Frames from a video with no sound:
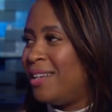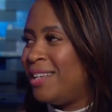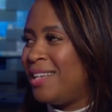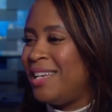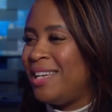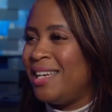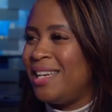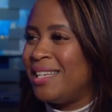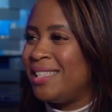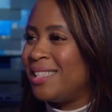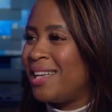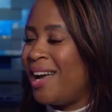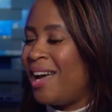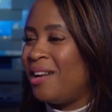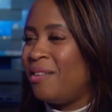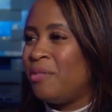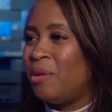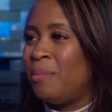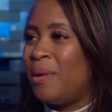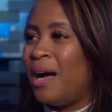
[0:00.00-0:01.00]
He is kind
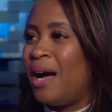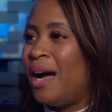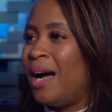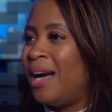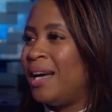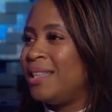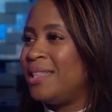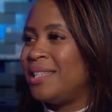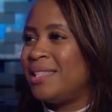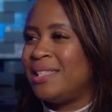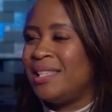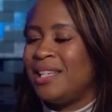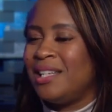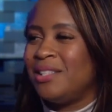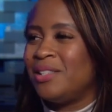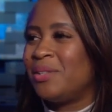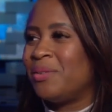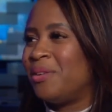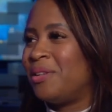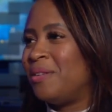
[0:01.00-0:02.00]
of a behind the
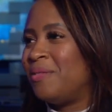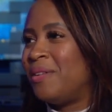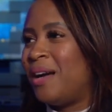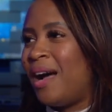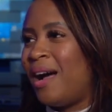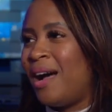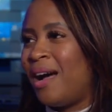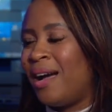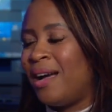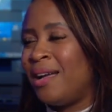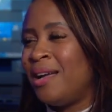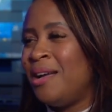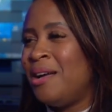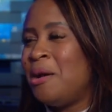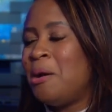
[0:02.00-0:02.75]
scenes sort of guy,